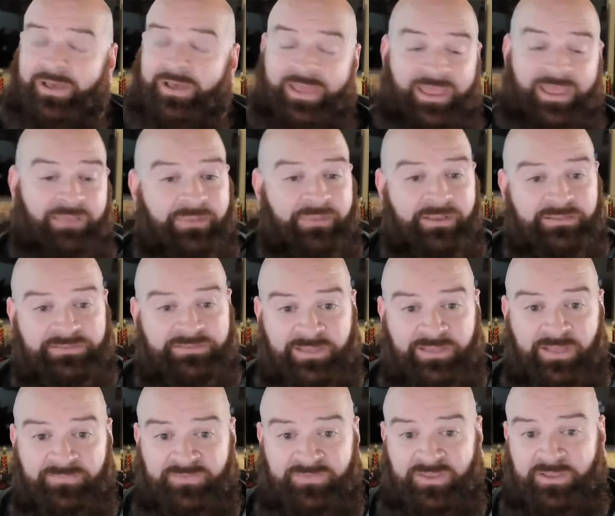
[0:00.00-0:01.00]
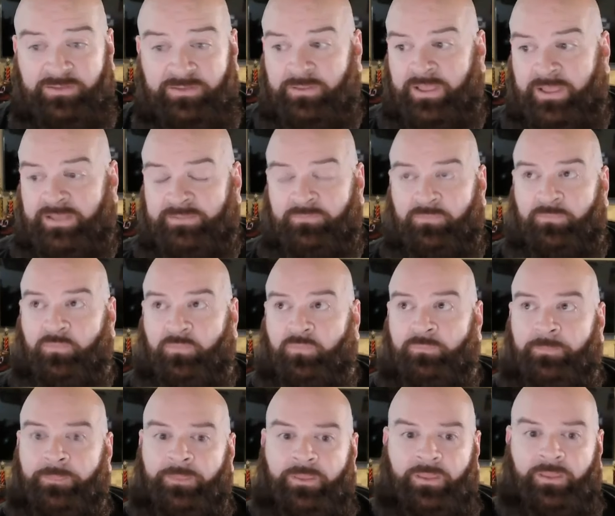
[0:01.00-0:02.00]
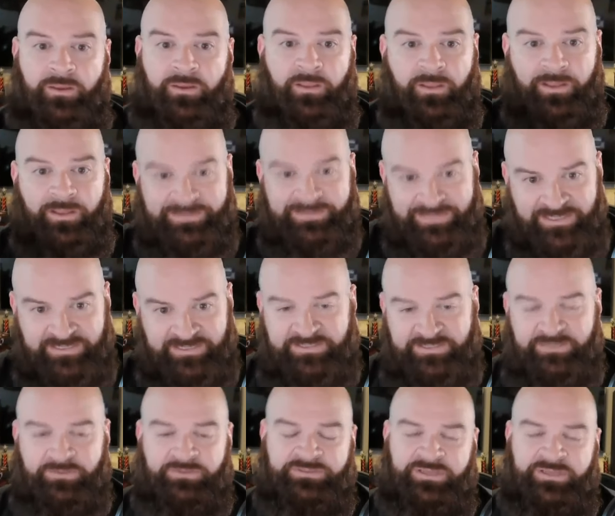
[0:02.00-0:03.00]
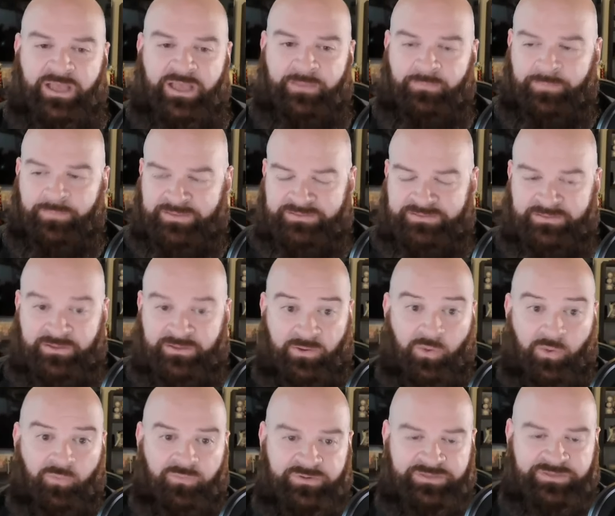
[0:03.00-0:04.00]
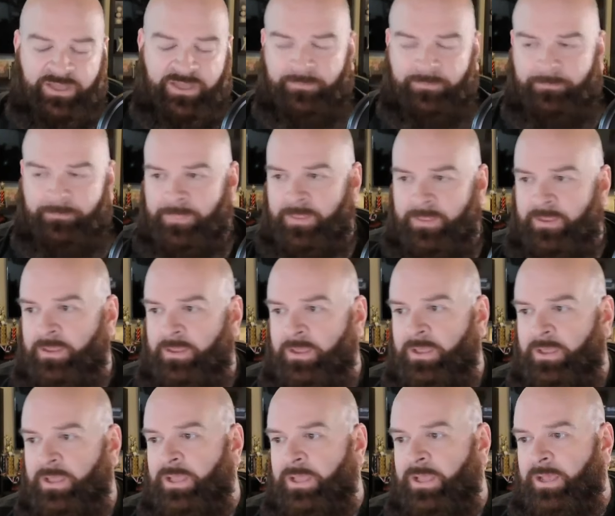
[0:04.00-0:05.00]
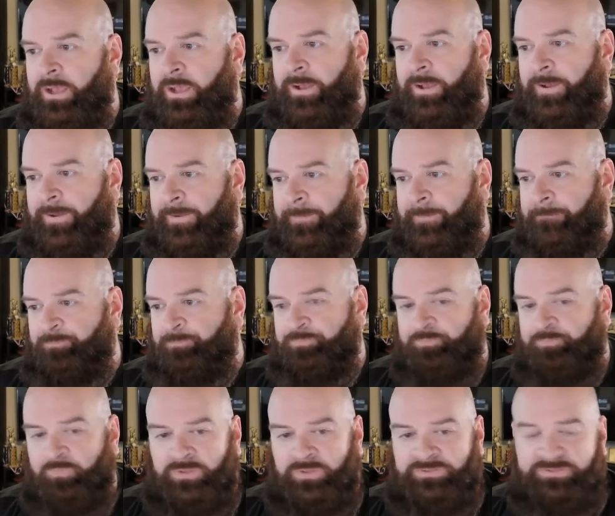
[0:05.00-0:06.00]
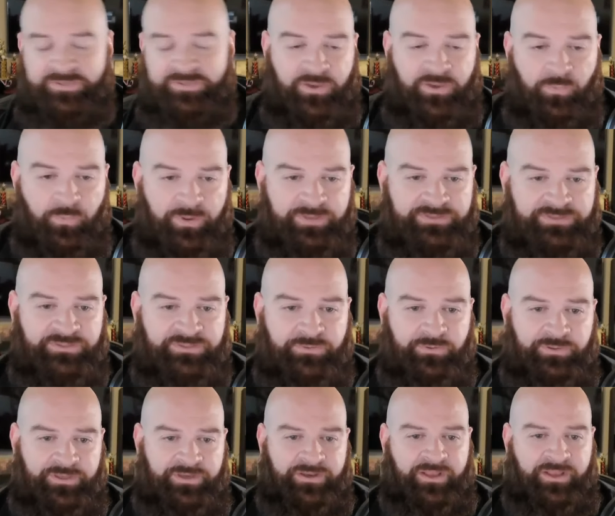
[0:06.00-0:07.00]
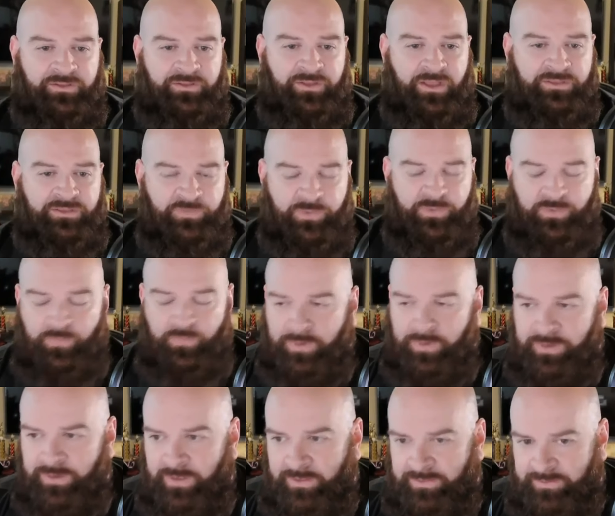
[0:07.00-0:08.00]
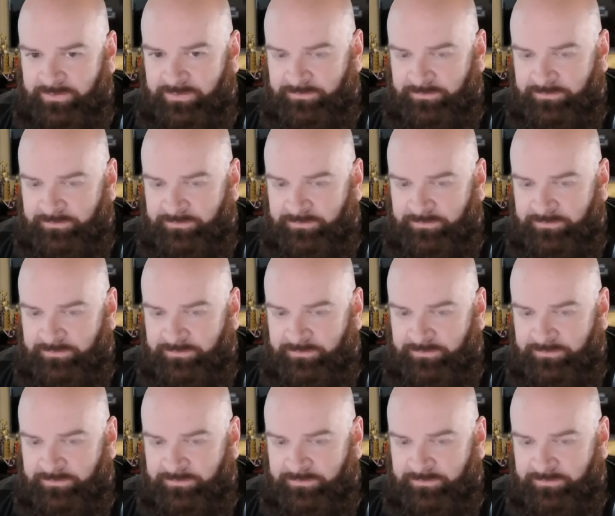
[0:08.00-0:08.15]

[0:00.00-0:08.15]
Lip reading: 8 minutes left in additional time, basically like overtime, to take a 1-0 lead and held on to win 1-0.